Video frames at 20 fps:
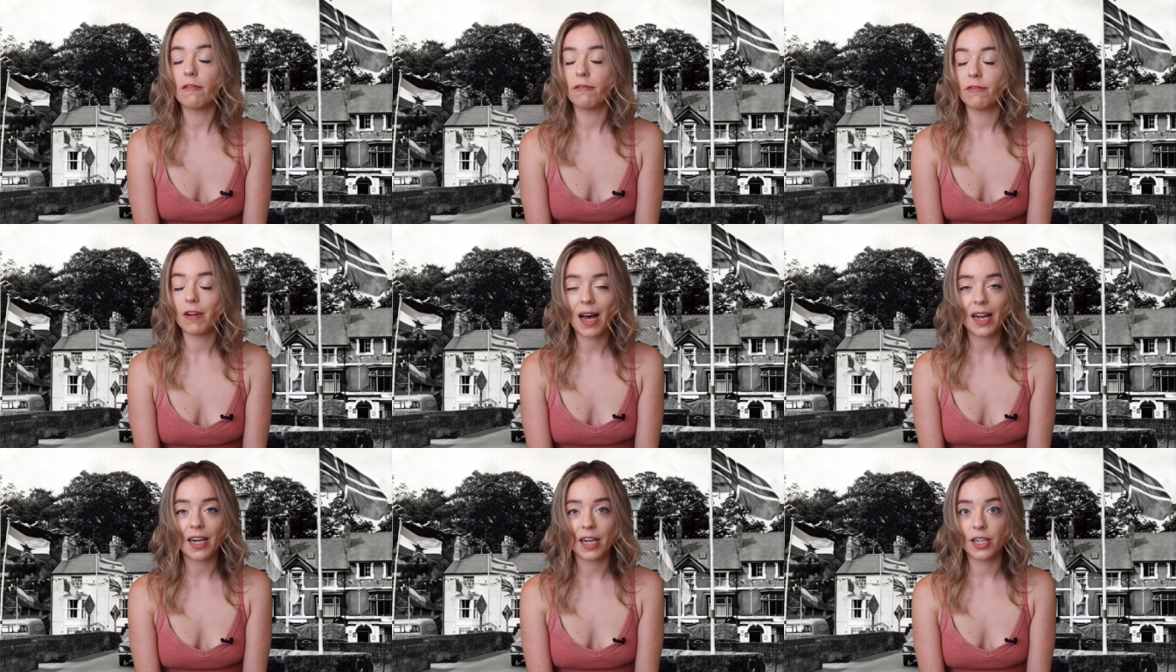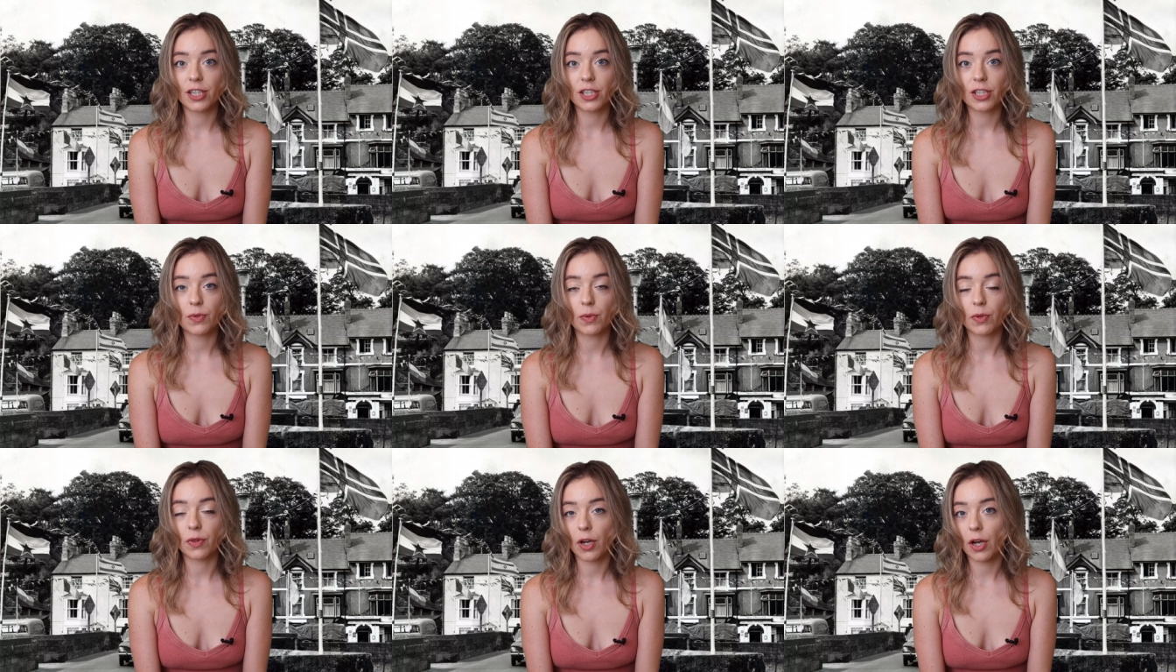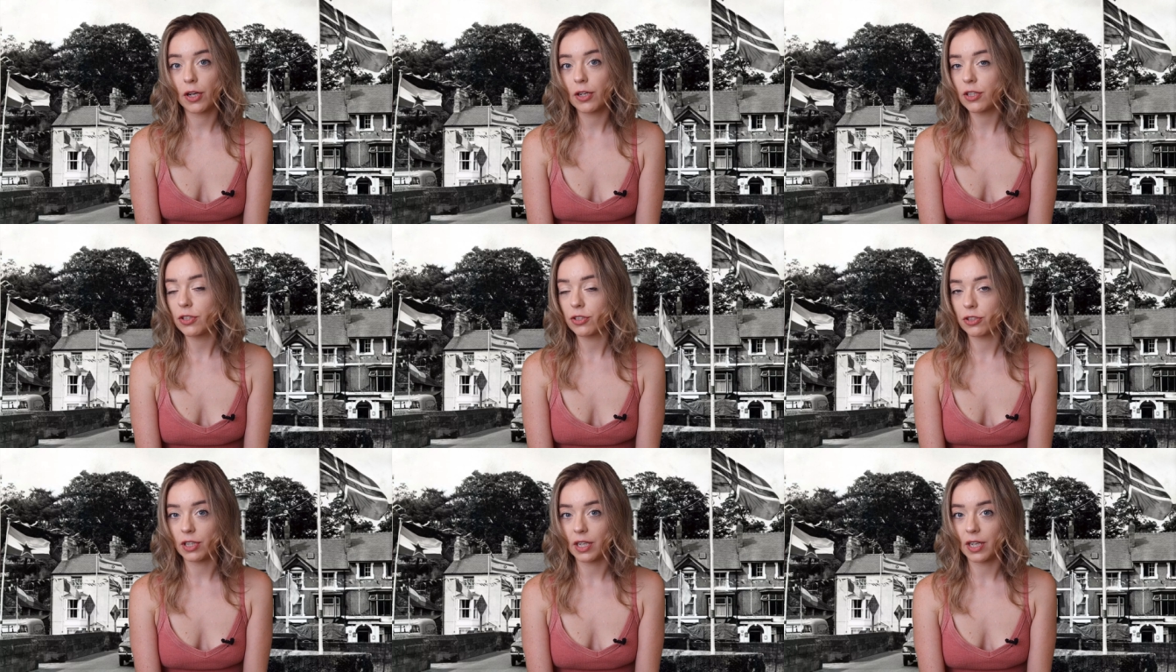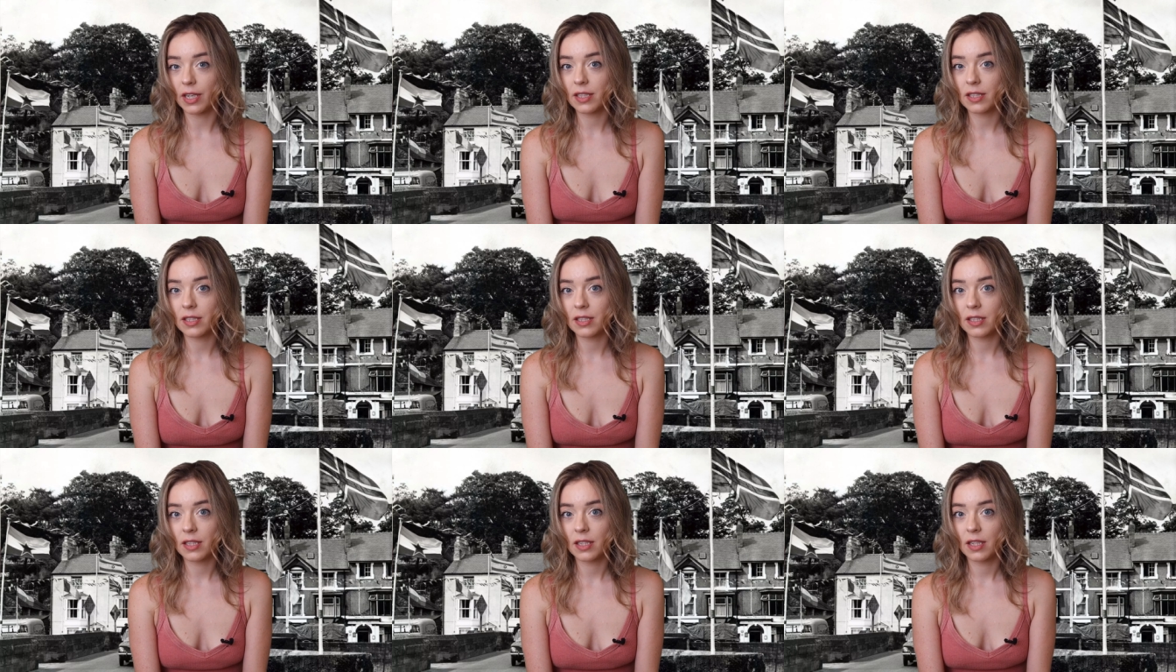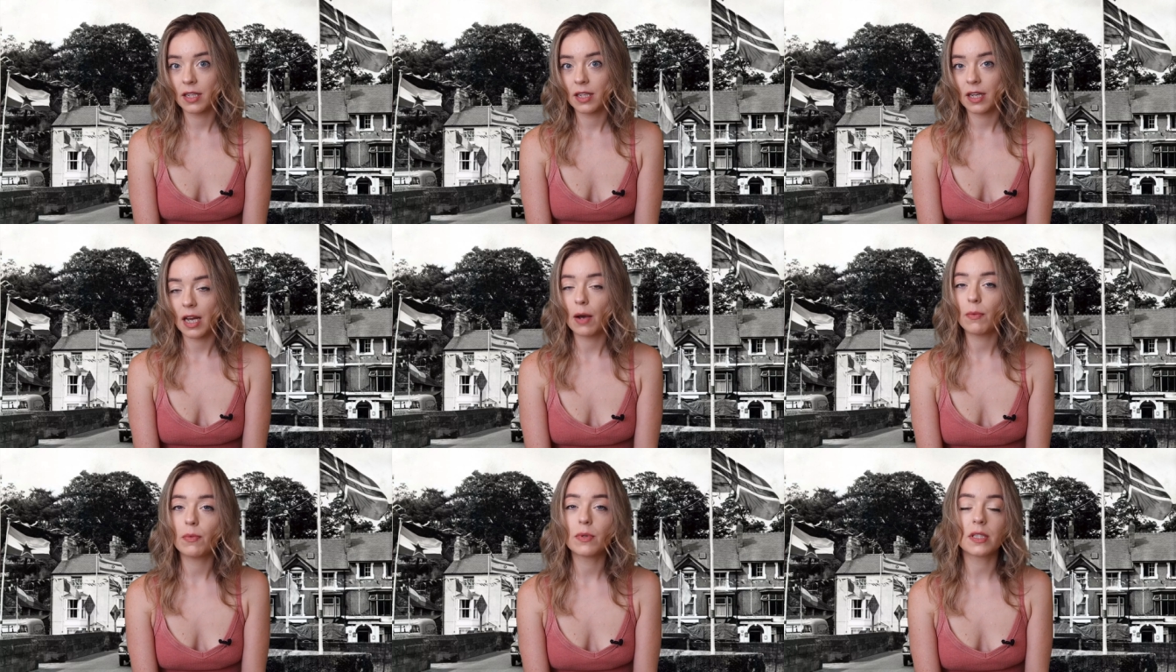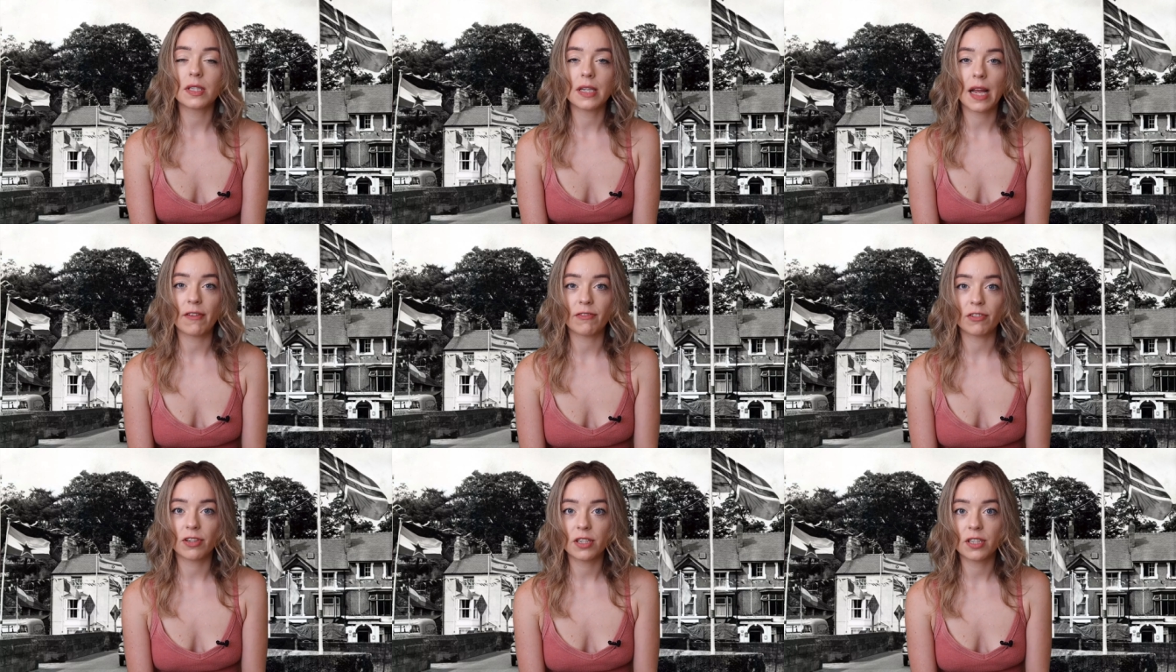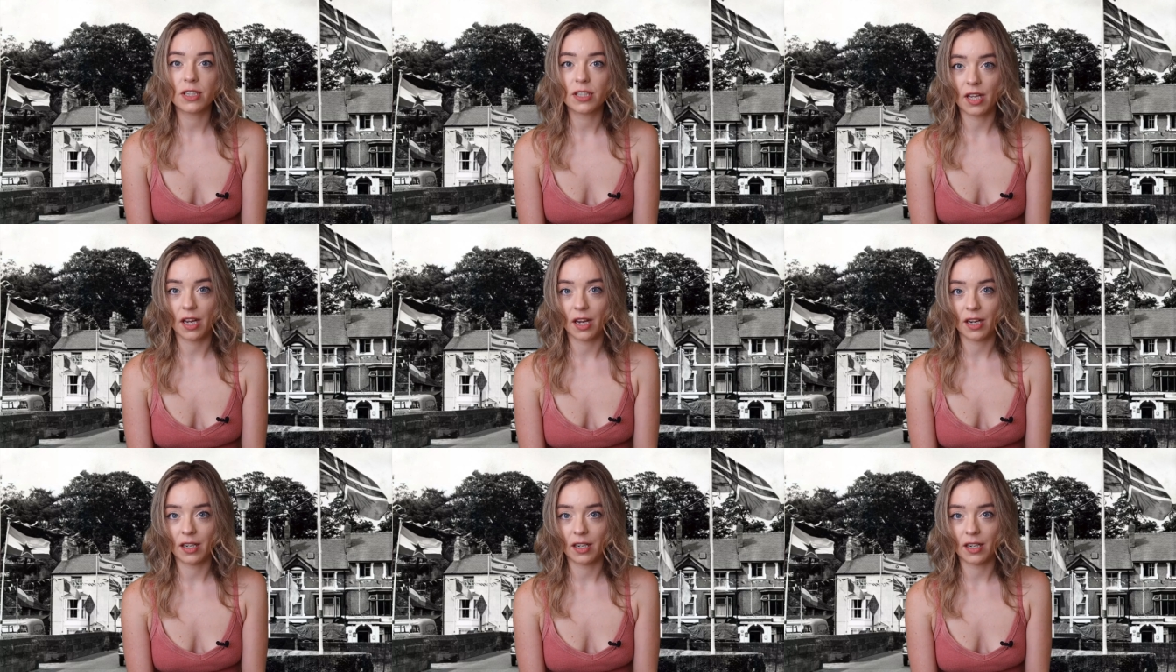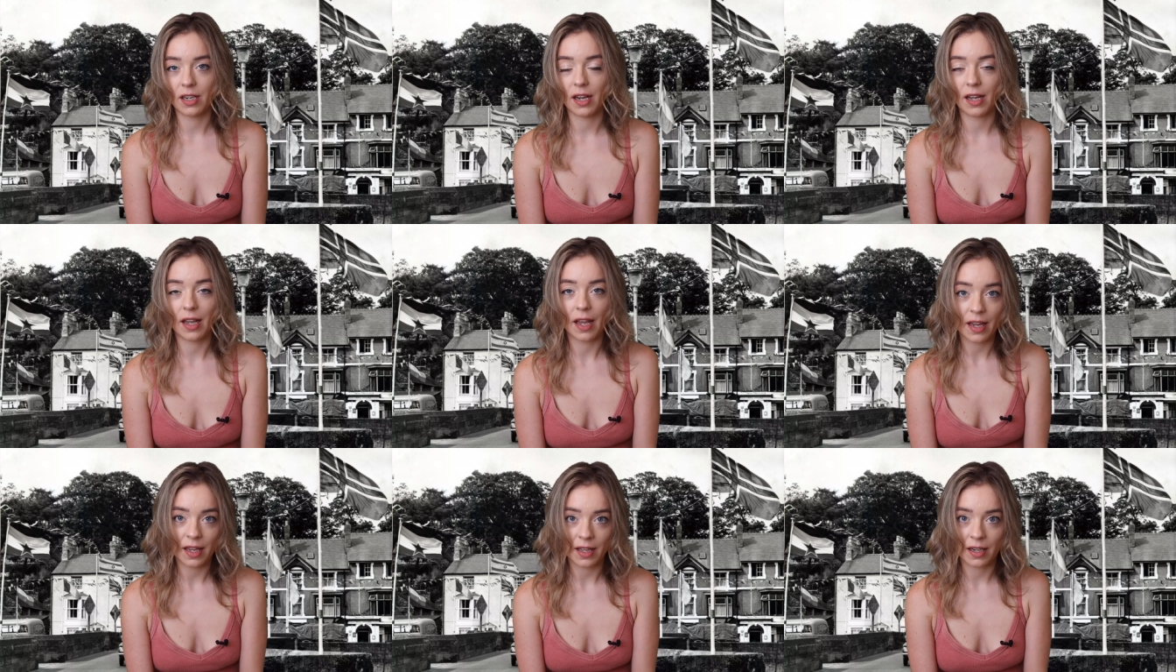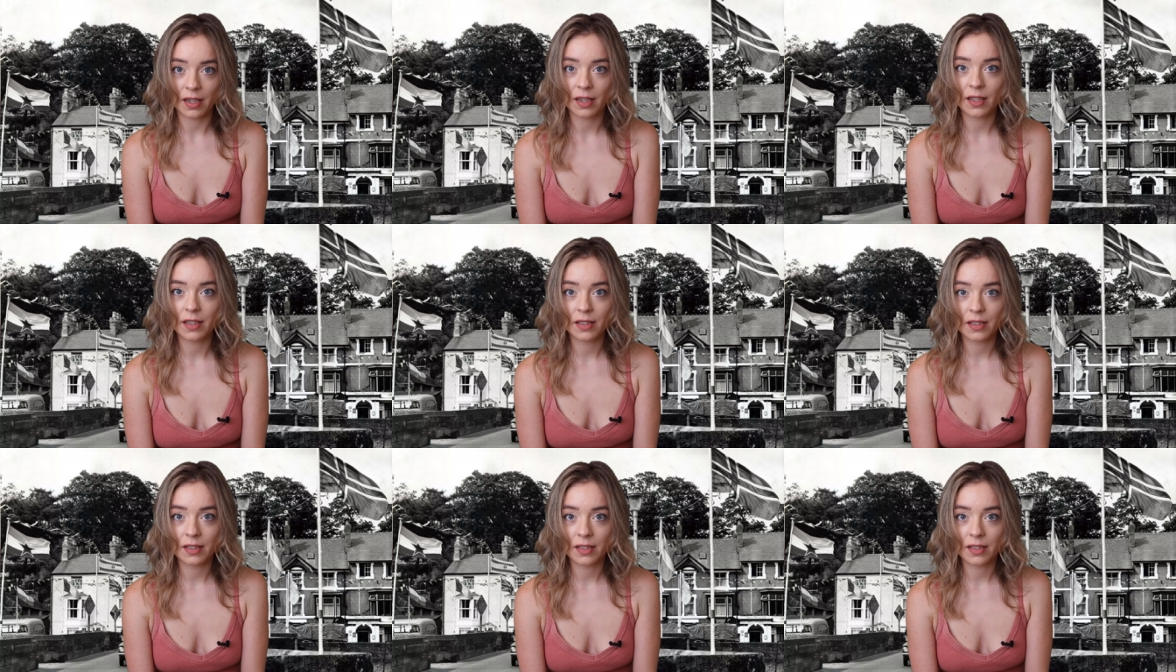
vanished without a trace, and was never seen again.